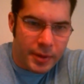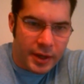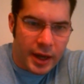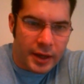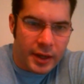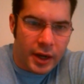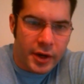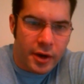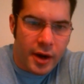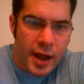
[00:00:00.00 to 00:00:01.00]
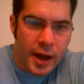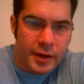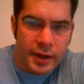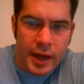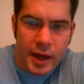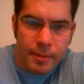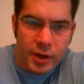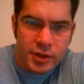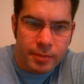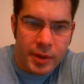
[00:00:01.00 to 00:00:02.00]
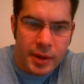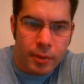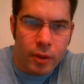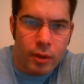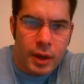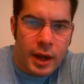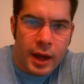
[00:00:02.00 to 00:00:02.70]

you got a gun to your head, and you got a bunch of people